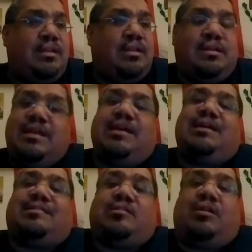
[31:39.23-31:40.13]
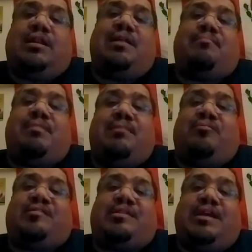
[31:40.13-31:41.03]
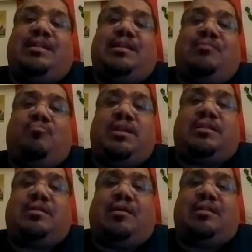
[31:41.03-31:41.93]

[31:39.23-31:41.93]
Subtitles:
yeah, so a lot of people say that we talk